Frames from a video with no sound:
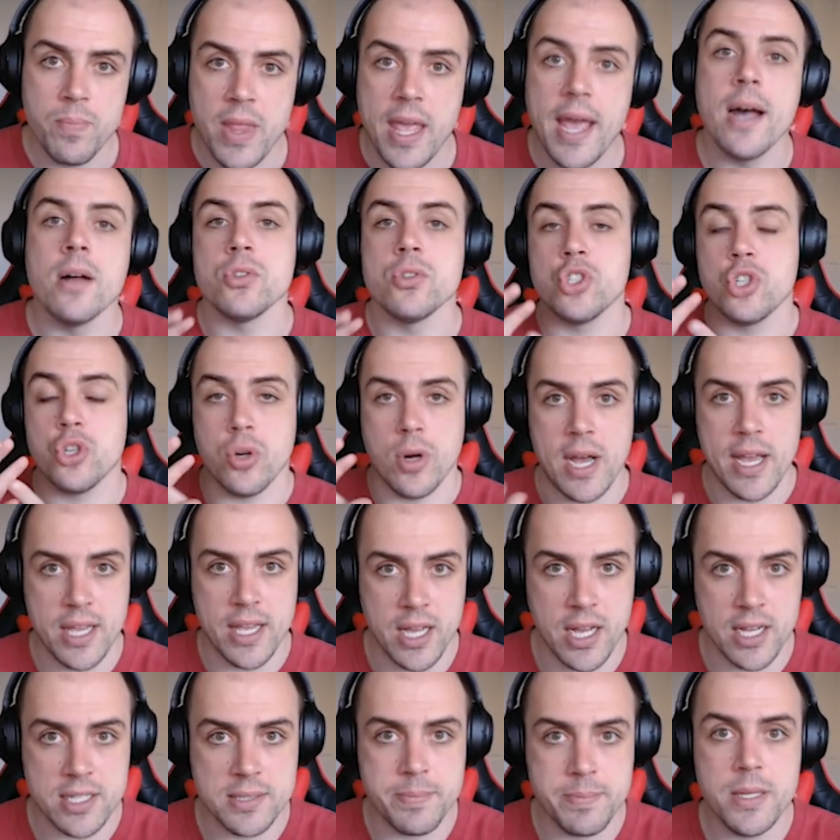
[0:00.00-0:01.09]
our
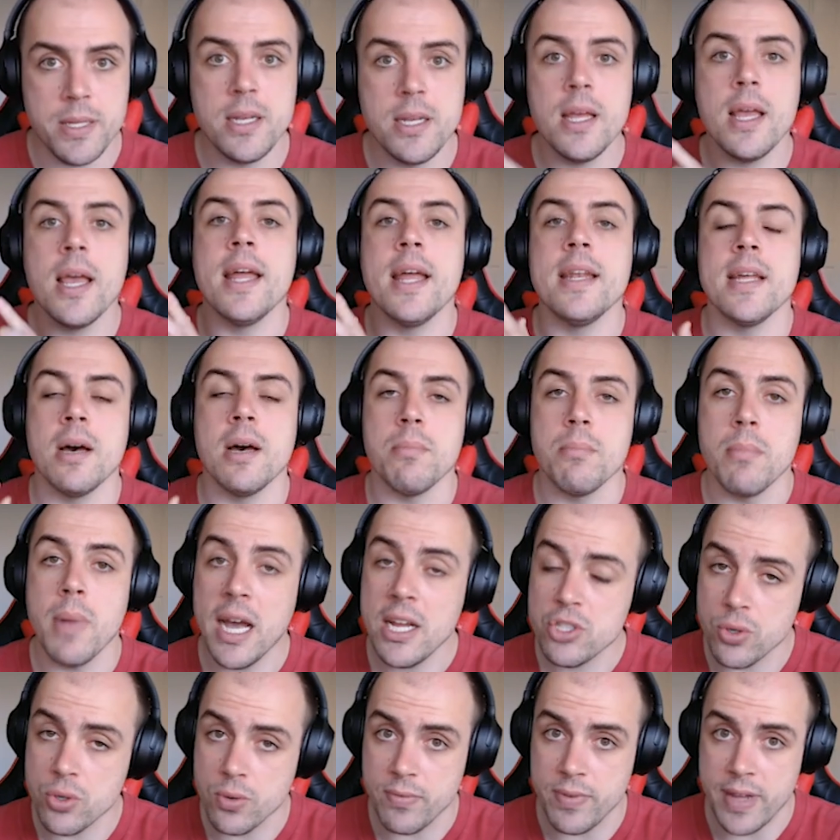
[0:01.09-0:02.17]
tricuspid and our
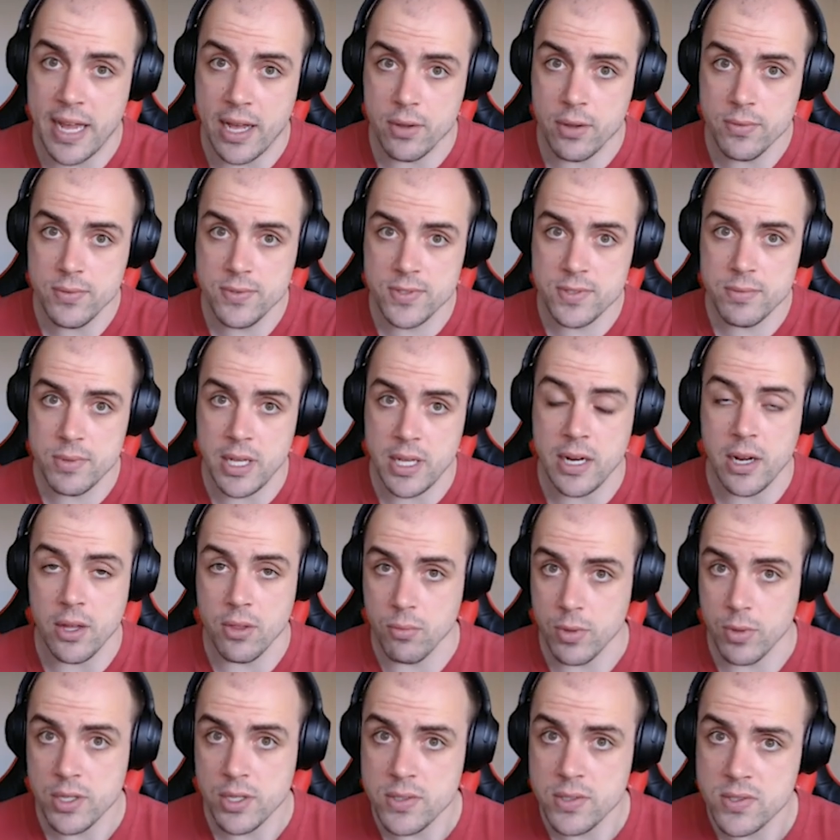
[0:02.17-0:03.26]
mitral valves, in other
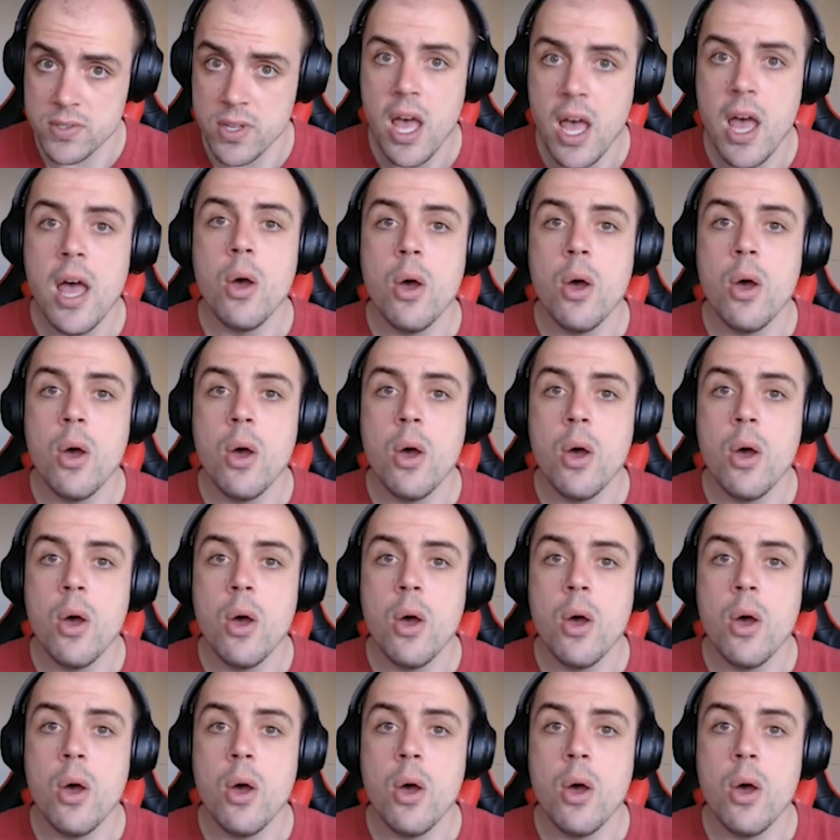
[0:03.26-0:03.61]
words,